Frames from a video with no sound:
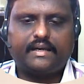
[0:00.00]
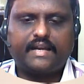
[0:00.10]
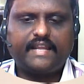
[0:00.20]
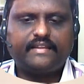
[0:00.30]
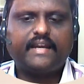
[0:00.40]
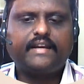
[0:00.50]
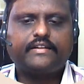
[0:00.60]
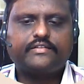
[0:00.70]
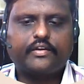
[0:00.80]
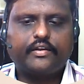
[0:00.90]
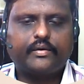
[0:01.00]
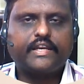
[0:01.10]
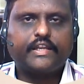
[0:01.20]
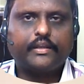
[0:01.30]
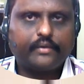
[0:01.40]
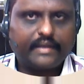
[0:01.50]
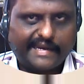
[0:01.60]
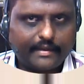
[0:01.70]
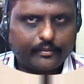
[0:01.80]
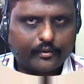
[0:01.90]
like that, so you can give
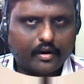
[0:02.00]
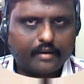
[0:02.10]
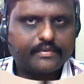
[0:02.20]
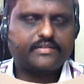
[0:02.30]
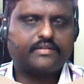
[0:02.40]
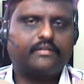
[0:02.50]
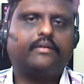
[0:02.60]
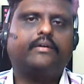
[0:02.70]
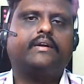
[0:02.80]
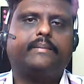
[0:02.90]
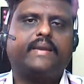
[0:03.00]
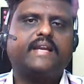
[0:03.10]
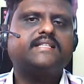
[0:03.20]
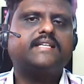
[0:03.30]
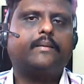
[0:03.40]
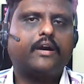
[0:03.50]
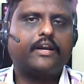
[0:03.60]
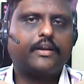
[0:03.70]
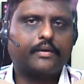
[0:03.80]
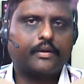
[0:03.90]
any prompt. So based
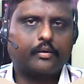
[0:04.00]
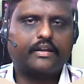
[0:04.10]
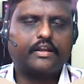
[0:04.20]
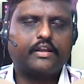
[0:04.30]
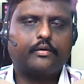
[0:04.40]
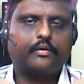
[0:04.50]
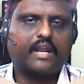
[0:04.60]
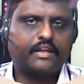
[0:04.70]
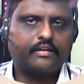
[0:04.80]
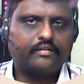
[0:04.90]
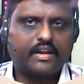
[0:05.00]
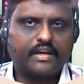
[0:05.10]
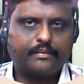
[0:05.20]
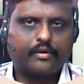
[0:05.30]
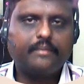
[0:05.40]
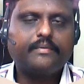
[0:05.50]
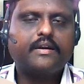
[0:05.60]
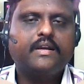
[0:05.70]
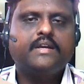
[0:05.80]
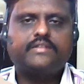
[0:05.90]
upon your work, you can give any prompt.
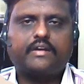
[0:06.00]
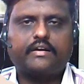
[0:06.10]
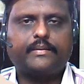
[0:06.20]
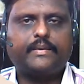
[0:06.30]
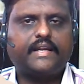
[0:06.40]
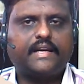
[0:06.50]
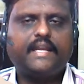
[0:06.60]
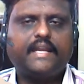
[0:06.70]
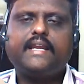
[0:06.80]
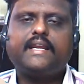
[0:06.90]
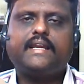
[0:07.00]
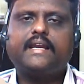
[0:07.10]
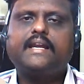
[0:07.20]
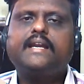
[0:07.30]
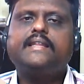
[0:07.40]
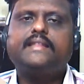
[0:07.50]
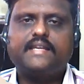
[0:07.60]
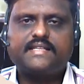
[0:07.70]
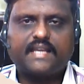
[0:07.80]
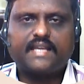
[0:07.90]
So automatically
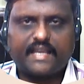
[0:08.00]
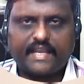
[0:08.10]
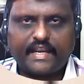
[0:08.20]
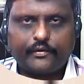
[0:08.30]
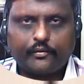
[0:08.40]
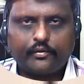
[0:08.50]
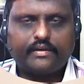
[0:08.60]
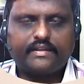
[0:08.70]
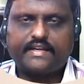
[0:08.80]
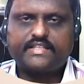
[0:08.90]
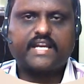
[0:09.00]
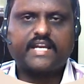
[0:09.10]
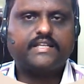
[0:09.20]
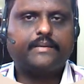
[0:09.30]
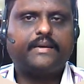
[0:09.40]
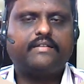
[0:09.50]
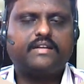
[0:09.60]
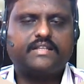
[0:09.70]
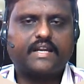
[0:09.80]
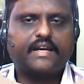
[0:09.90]
this AI tool, that is Chatgpt,
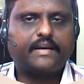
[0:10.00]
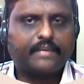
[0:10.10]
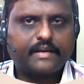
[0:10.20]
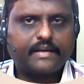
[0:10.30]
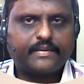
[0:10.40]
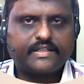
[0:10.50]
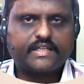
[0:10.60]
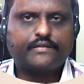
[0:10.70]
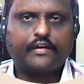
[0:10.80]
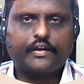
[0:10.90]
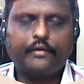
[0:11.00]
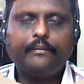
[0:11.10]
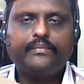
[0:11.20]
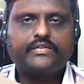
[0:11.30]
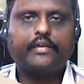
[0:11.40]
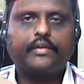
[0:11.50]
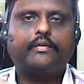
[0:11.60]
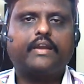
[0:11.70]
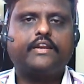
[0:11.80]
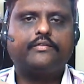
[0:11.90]
will generate better pictures for you. So you
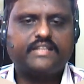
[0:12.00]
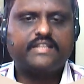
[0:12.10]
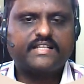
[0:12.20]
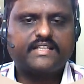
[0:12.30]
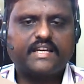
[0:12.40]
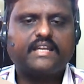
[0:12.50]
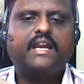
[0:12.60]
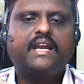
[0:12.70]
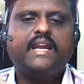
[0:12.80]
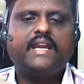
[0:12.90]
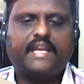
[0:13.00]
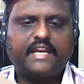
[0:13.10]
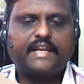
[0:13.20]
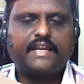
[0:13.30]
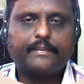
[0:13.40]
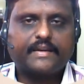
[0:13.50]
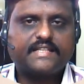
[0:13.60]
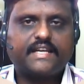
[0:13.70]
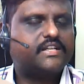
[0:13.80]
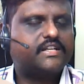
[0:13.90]
can use this in any
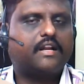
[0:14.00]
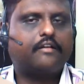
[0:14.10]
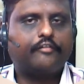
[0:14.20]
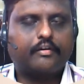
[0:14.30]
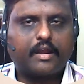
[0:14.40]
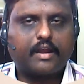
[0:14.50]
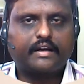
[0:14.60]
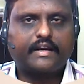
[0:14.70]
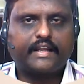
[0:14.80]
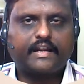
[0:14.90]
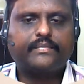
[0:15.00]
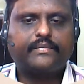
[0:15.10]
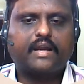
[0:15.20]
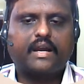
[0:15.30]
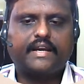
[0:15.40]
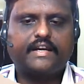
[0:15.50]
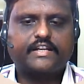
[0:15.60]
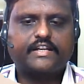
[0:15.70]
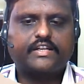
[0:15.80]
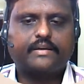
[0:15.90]
representation of your block diagram or
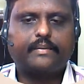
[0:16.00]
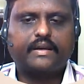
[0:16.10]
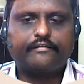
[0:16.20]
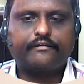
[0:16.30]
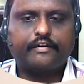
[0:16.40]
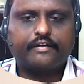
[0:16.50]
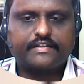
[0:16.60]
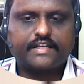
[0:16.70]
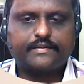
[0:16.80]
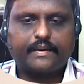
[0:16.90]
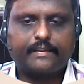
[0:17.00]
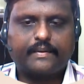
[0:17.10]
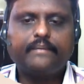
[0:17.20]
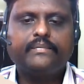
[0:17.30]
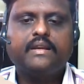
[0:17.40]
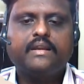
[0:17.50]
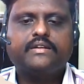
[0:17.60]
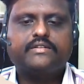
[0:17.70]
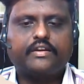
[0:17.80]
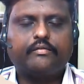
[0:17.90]
introduction part of your research paper.
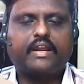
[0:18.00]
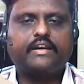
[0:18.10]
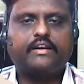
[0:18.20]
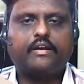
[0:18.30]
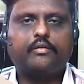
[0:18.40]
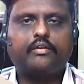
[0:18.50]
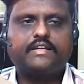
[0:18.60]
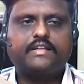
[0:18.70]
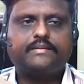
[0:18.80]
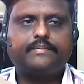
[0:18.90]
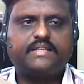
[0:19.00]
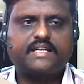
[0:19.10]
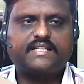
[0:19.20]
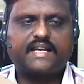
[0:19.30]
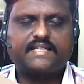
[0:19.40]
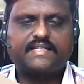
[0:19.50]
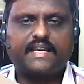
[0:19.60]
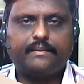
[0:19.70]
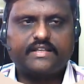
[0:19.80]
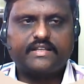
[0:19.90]
So you can download this pictures as an
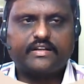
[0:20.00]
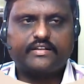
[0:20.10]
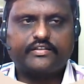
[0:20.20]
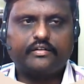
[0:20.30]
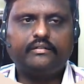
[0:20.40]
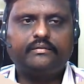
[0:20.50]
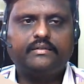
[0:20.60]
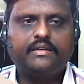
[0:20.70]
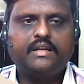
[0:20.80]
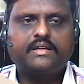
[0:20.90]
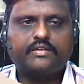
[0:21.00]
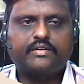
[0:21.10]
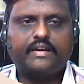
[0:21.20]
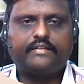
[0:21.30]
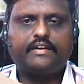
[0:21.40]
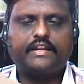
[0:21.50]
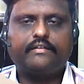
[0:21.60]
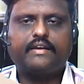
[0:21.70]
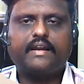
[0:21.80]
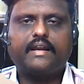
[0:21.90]
image also. So it will
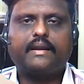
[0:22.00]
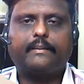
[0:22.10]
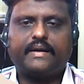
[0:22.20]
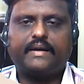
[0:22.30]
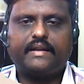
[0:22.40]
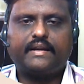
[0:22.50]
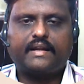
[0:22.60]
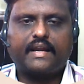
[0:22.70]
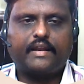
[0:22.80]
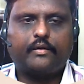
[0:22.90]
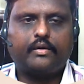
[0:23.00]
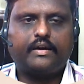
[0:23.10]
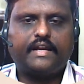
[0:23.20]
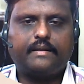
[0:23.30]
give a better high quality